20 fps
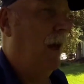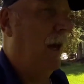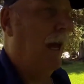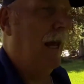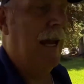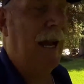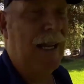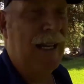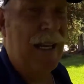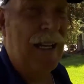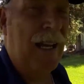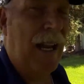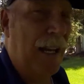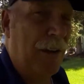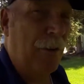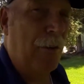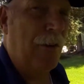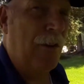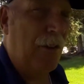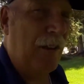and I didn't
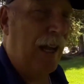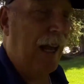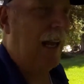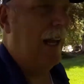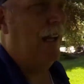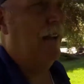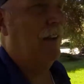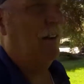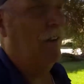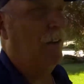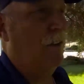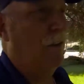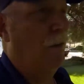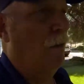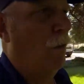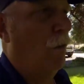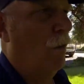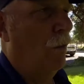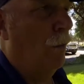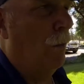understand
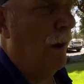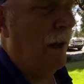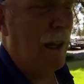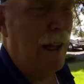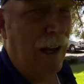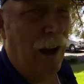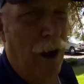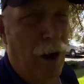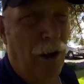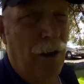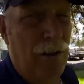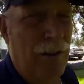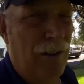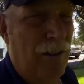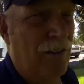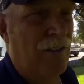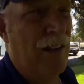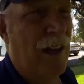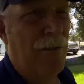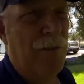really all the
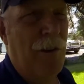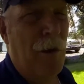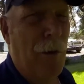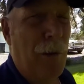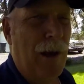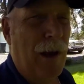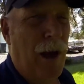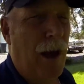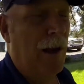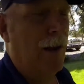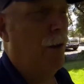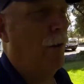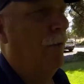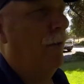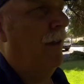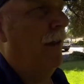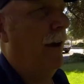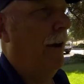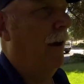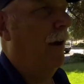stuff going on over
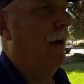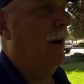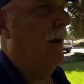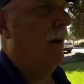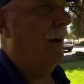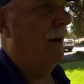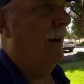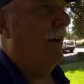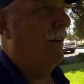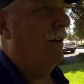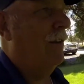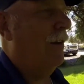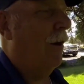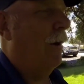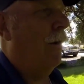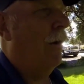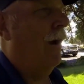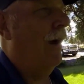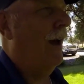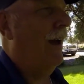there.
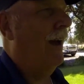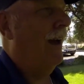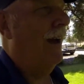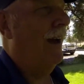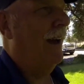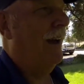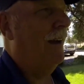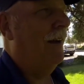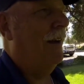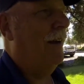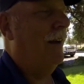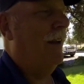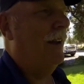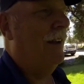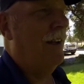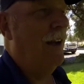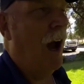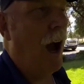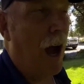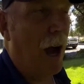So
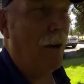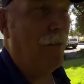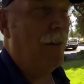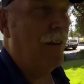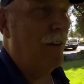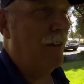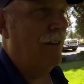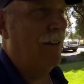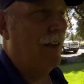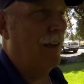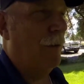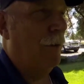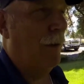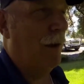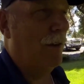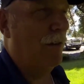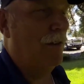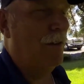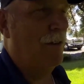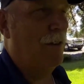the obvious thing
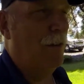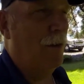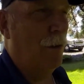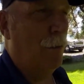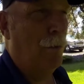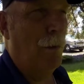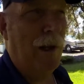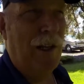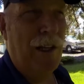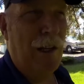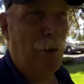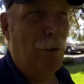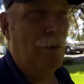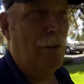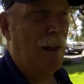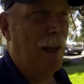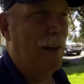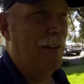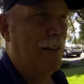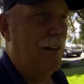was to read the Old
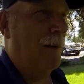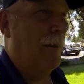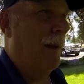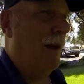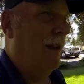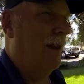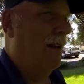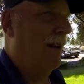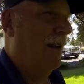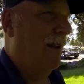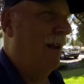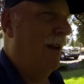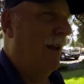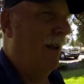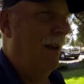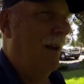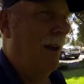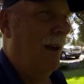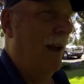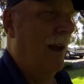Testament.
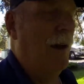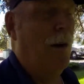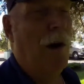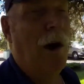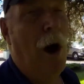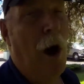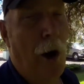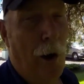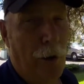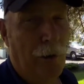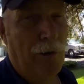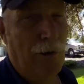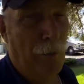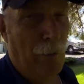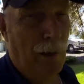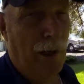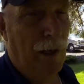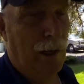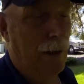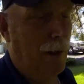Hard to
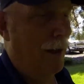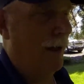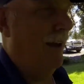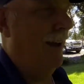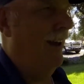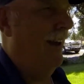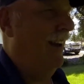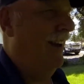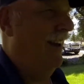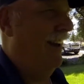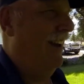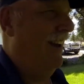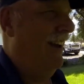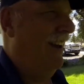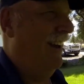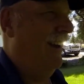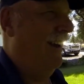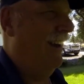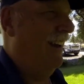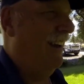read.
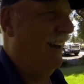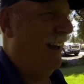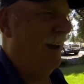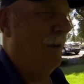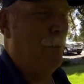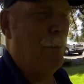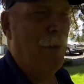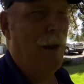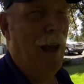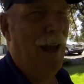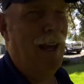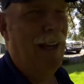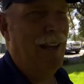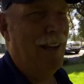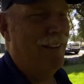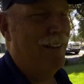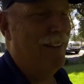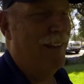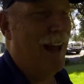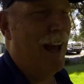And
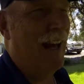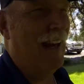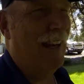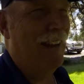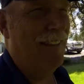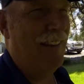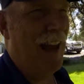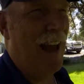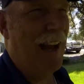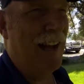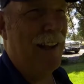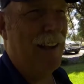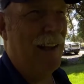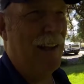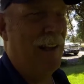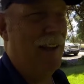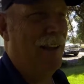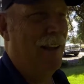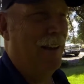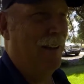it's not
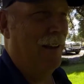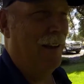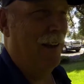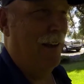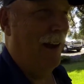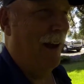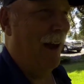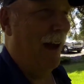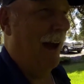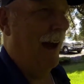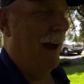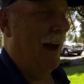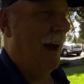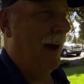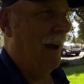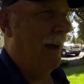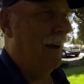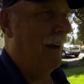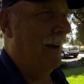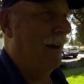exactly the